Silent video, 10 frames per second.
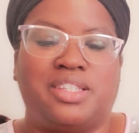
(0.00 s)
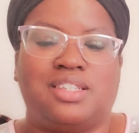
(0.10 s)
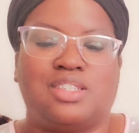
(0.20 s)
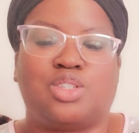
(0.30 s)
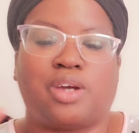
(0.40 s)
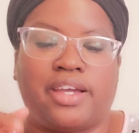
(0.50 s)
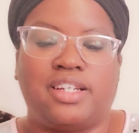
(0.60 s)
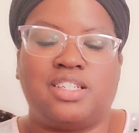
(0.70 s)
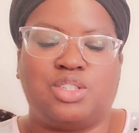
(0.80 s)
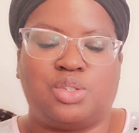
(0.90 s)

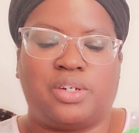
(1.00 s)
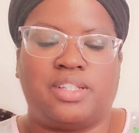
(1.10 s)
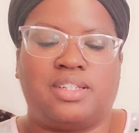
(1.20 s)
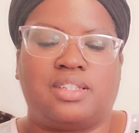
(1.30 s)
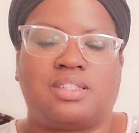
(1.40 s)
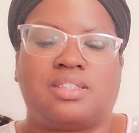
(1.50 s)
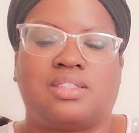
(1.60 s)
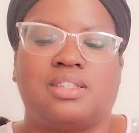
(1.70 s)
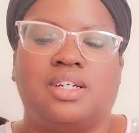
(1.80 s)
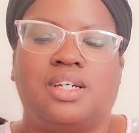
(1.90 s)
this
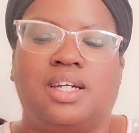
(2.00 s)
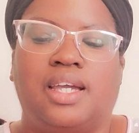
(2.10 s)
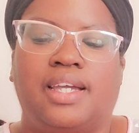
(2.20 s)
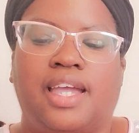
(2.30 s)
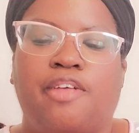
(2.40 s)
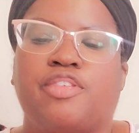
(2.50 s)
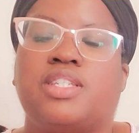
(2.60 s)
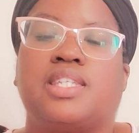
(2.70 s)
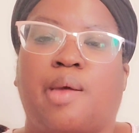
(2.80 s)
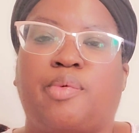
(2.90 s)
every
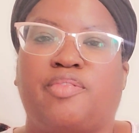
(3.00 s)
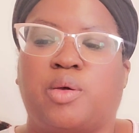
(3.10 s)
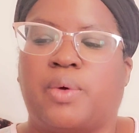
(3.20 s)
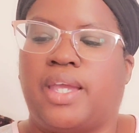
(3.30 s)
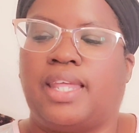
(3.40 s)
step of the way.